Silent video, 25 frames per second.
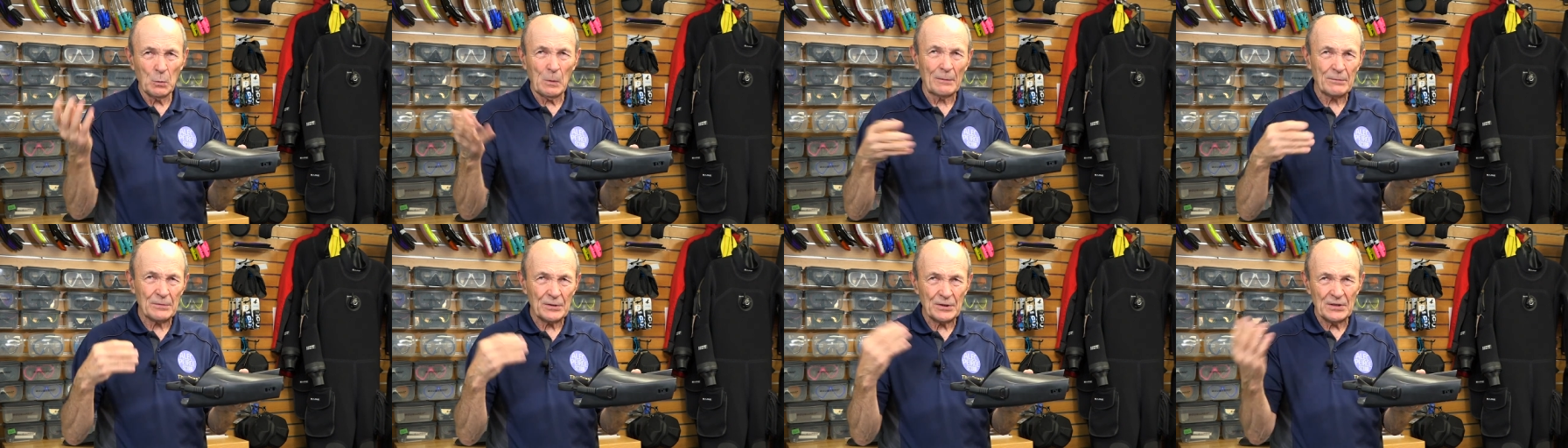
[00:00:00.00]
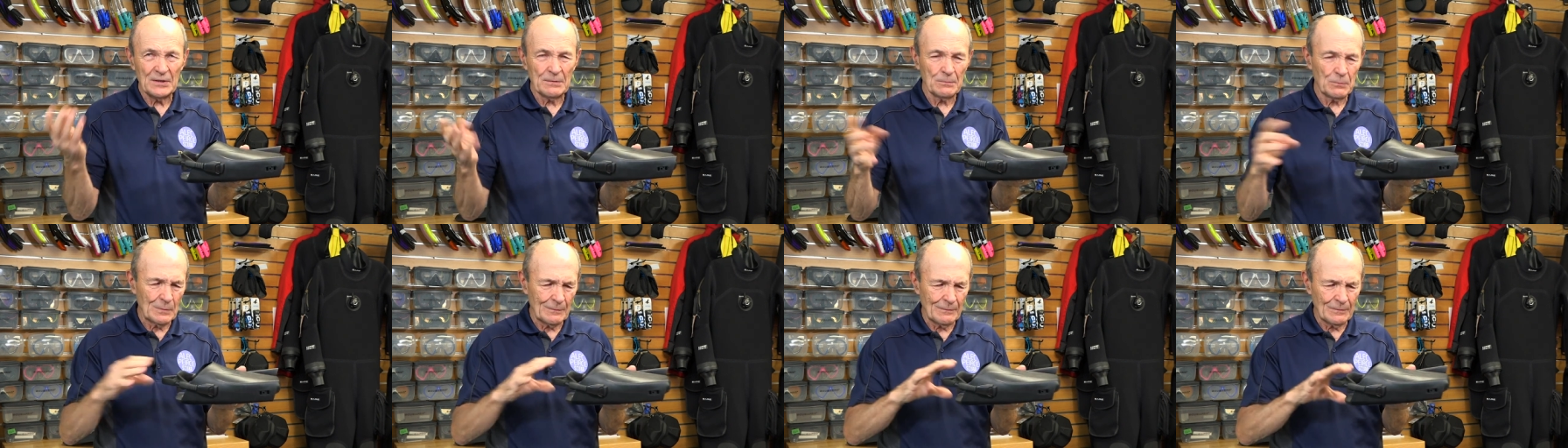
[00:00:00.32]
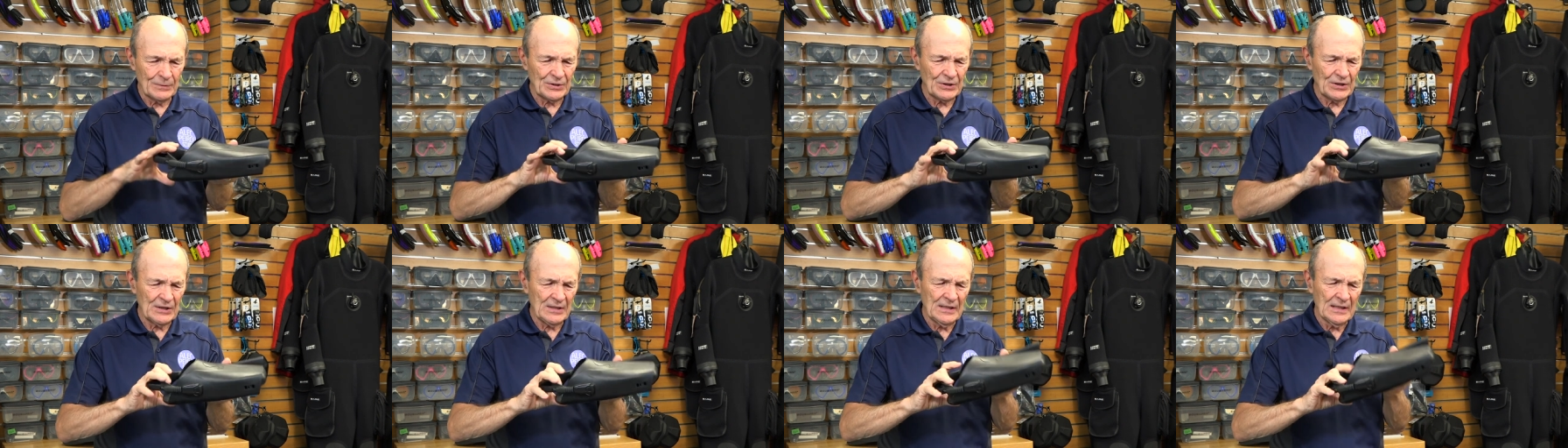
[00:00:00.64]
What was
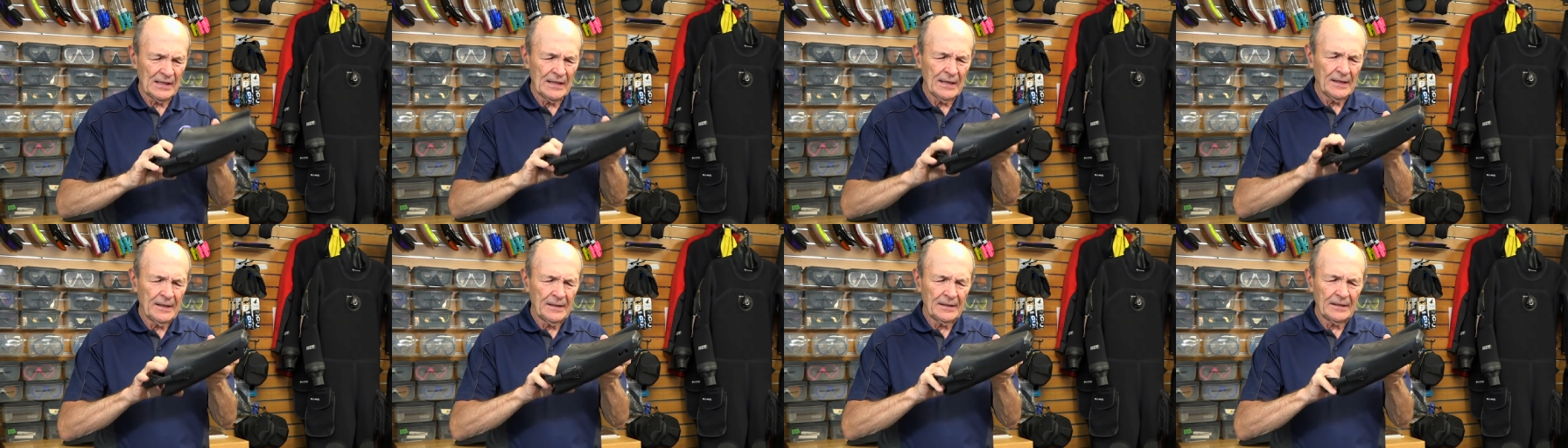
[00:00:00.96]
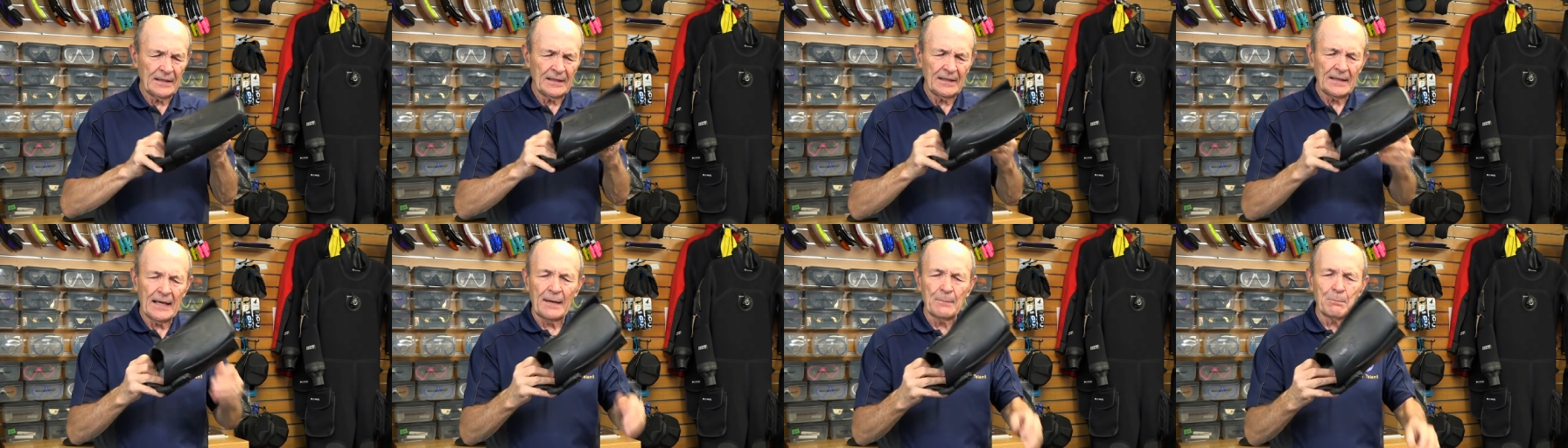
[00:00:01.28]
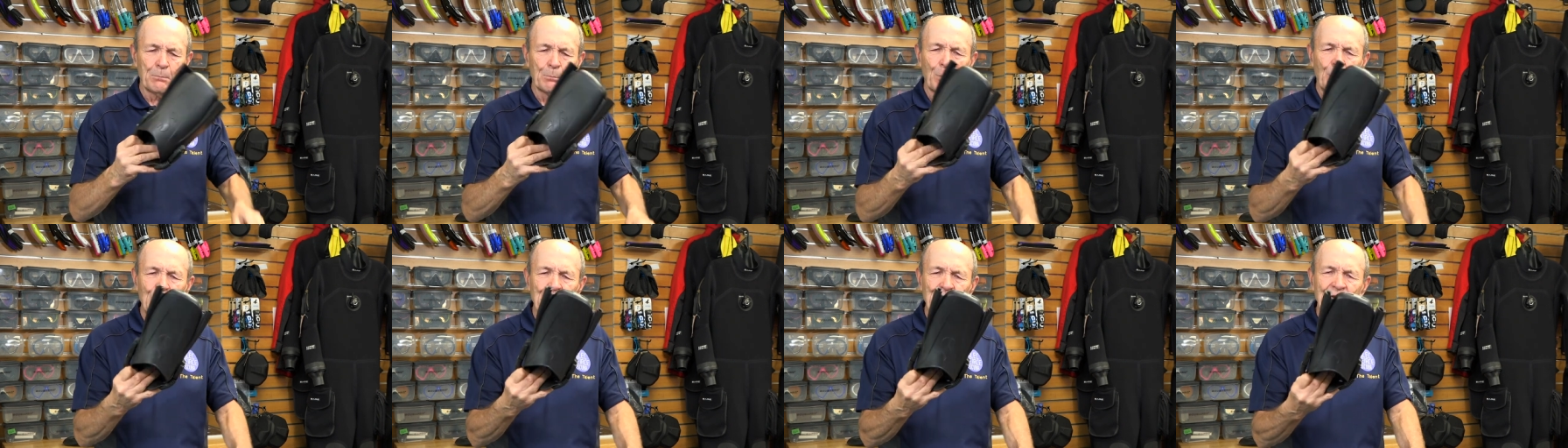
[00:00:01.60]
the
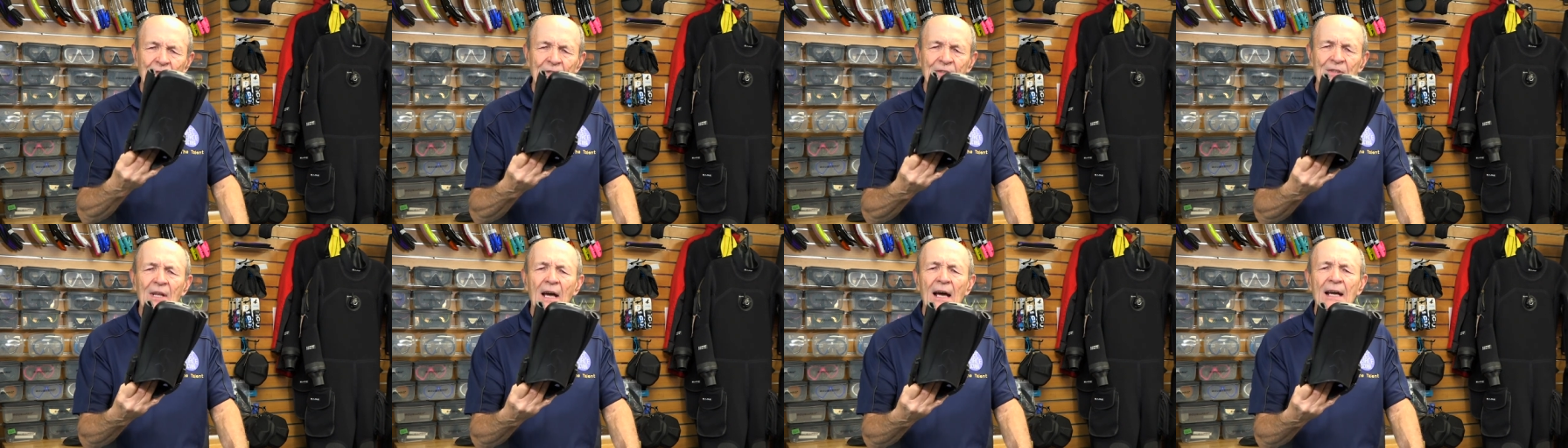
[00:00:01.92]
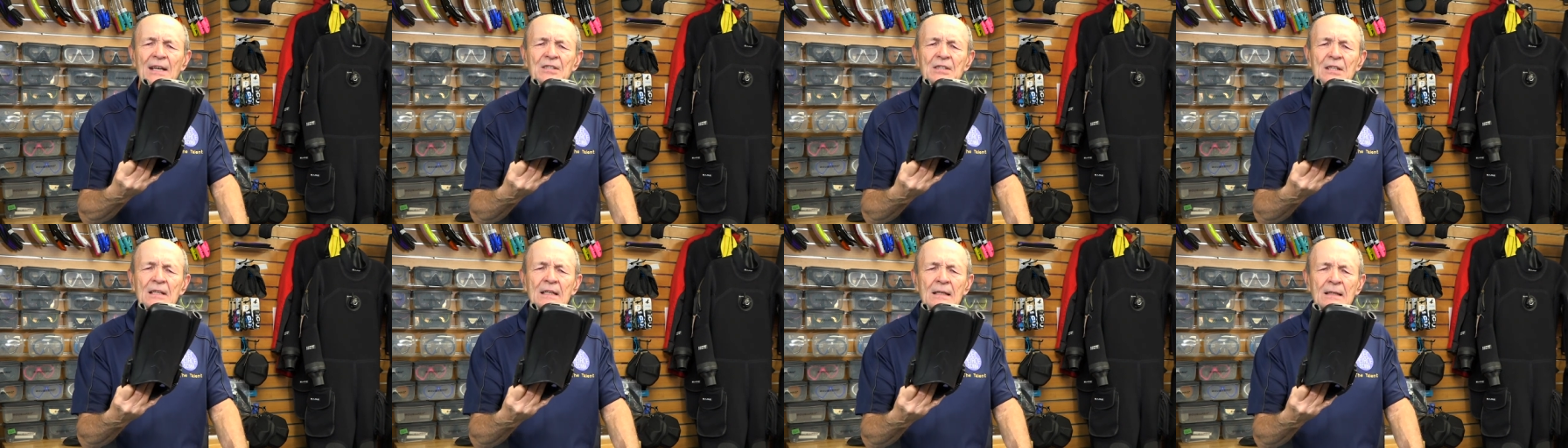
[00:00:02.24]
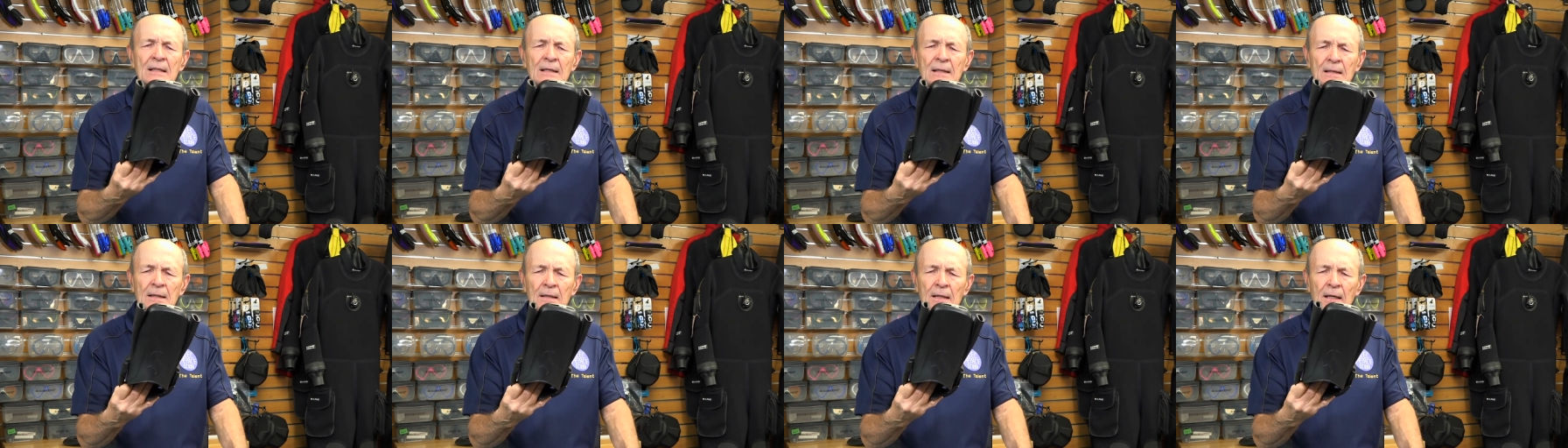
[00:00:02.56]

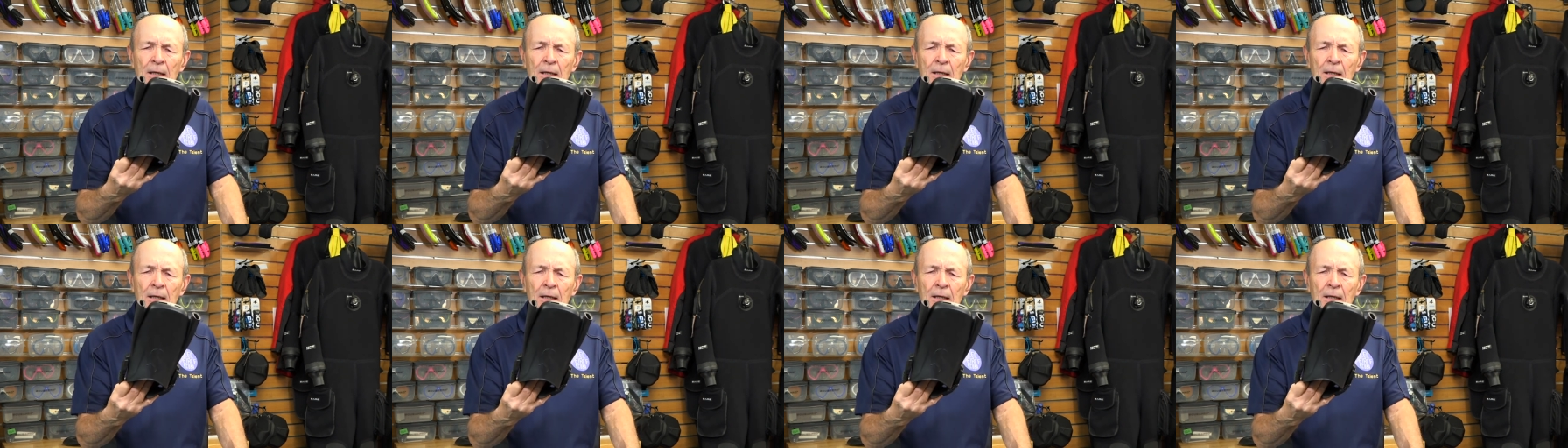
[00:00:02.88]
merchandising?